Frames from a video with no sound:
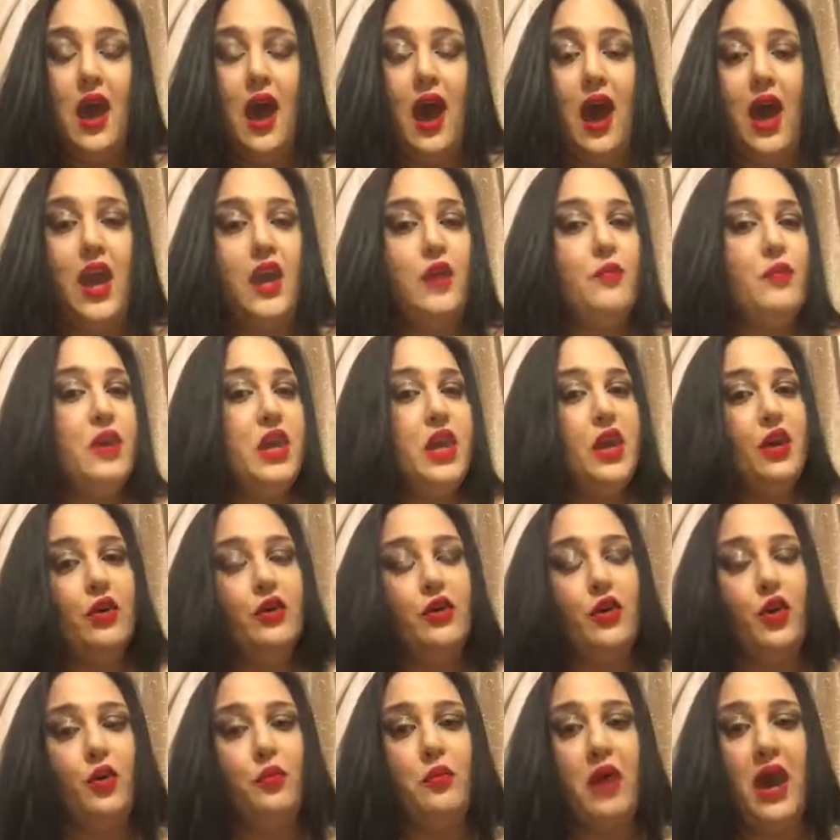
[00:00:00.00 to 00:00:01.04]
I am here
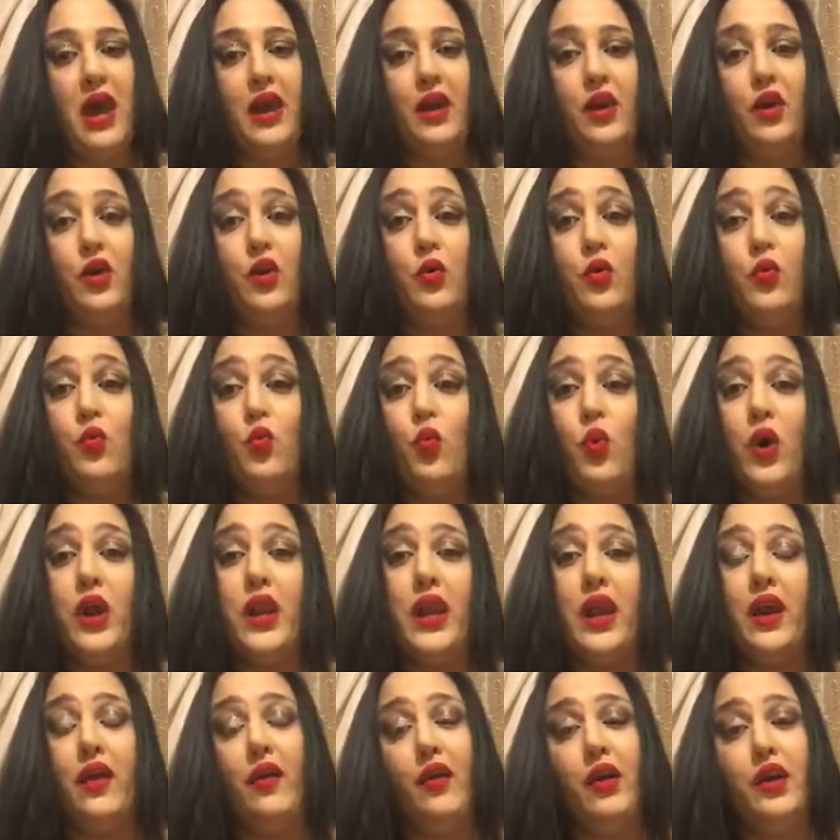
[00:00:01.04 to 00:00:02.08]
no matter what
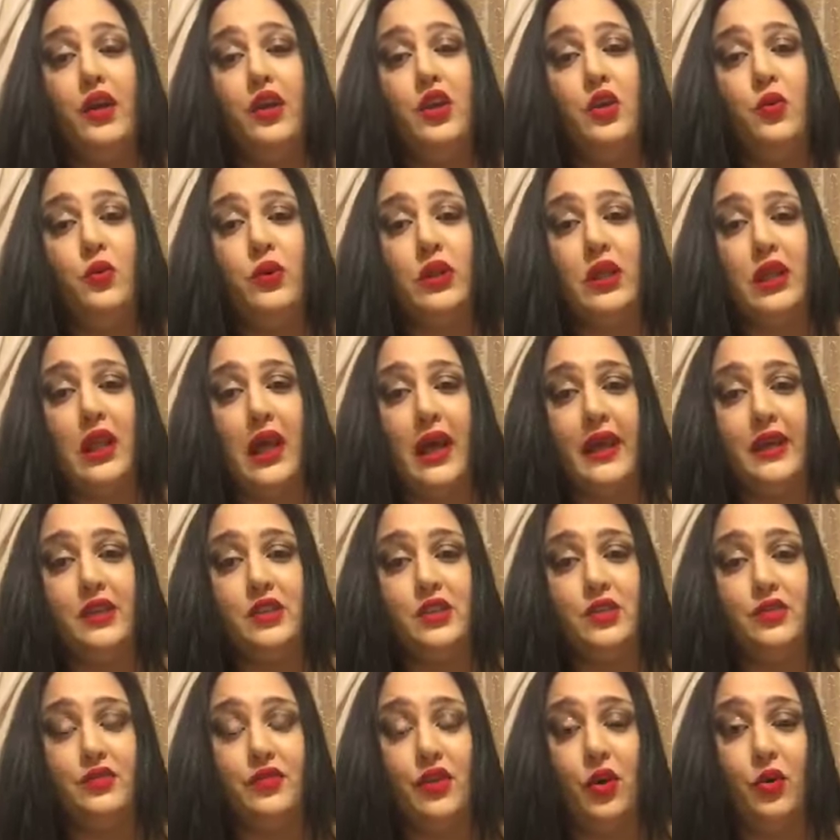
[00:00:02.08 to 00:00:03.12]
area you would like
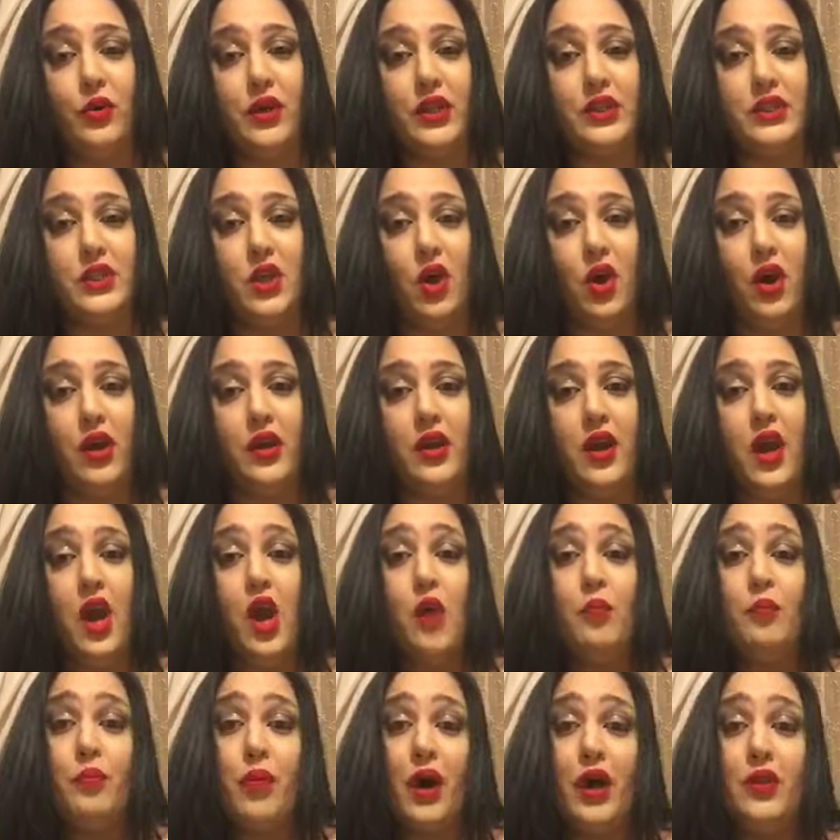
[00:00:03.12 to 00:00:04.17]
to focus on,
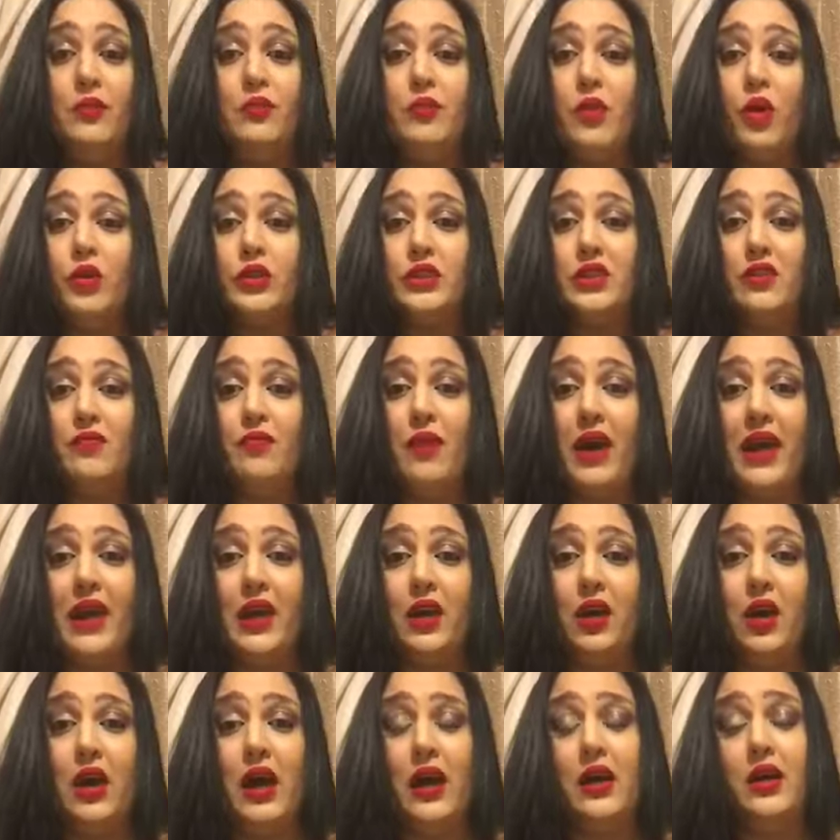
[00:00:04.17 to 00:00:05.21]
but most of my
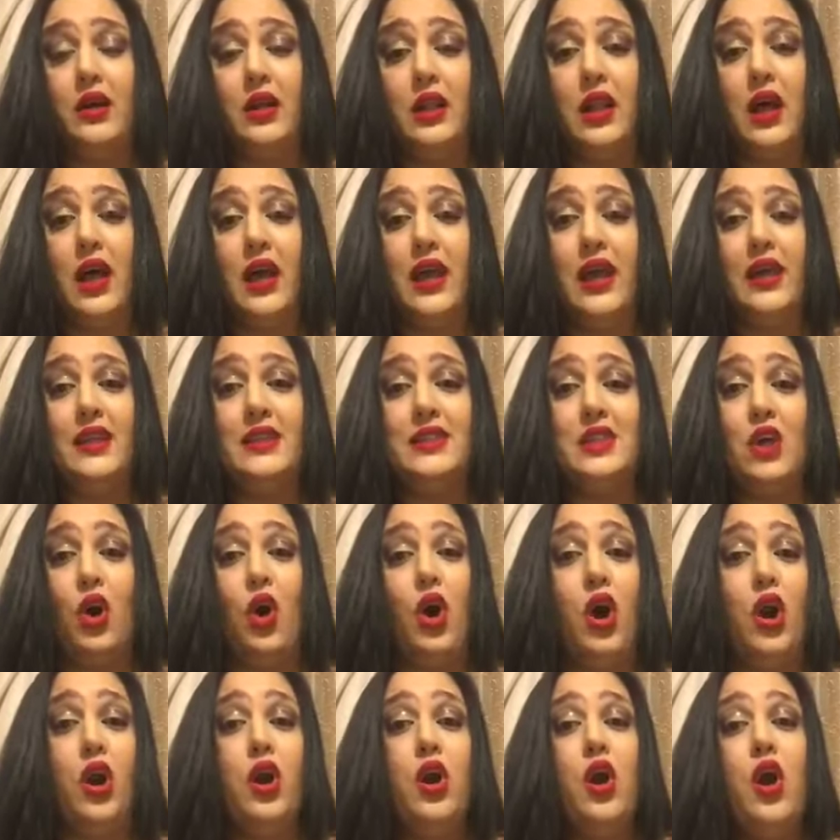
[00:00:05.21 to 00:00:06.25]
clients
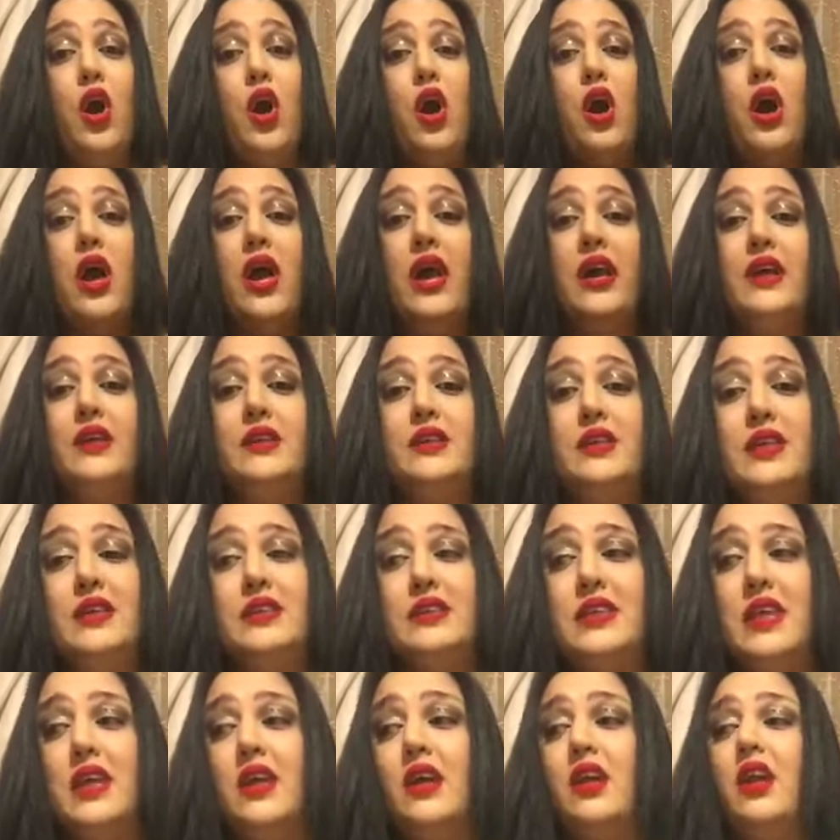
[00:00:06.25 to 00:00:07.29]
are
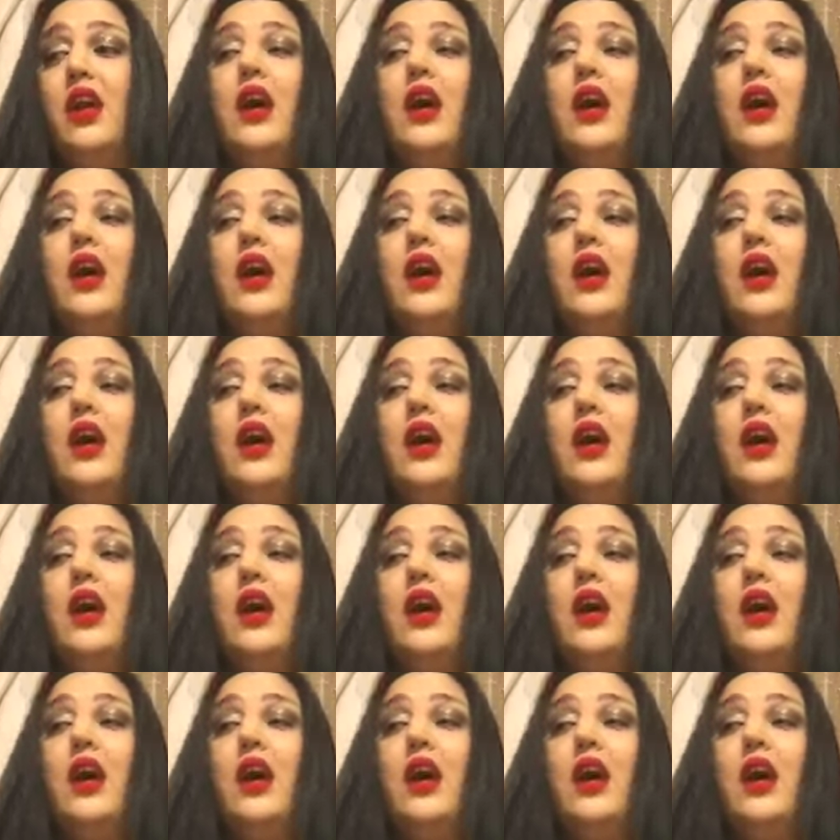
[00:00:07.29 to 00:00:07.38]
existing